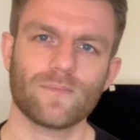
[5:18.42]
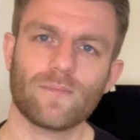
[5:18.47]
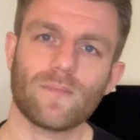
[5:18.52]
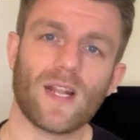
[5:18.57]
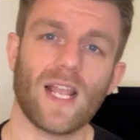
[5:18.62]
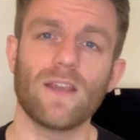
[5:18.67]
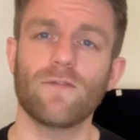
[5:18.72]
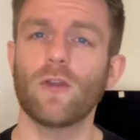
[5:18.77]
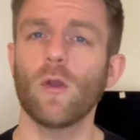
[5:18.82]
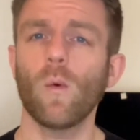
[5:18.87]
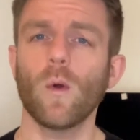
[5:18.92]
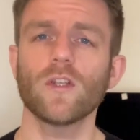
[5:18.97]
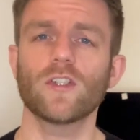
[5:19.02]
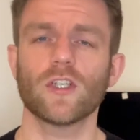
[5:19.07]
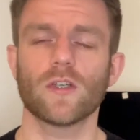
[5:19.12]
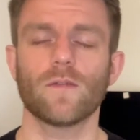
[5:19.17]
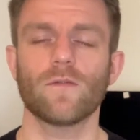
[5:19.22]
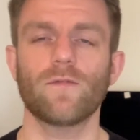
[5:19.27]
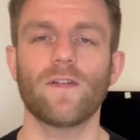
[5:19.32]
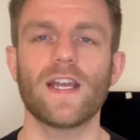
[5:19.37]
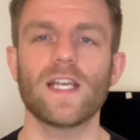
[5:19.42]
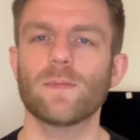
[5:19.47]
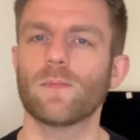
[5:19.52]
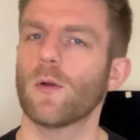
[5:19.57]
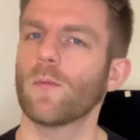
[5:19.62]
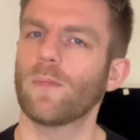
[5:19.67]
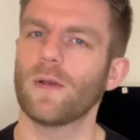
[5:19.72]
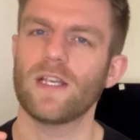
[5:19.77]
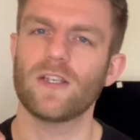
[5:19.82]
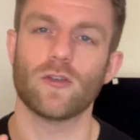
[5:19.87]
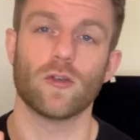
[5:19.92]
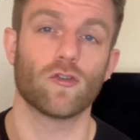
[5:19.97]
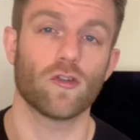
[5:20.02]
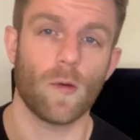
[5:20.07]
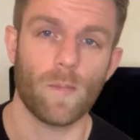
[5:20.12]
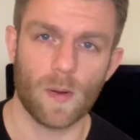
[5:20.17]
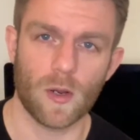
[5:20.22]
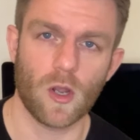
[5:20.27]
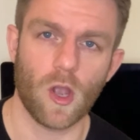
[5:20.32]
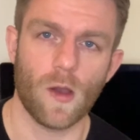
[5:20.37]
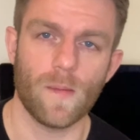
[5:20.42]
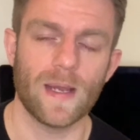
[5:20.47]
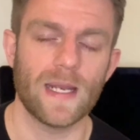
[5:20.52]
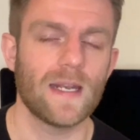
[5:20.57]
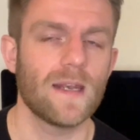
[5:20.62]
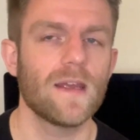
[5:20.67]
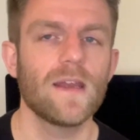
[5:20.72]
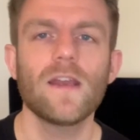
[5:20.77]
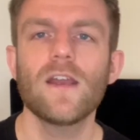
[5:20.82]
If you're watching on Facebook, please do drop a comment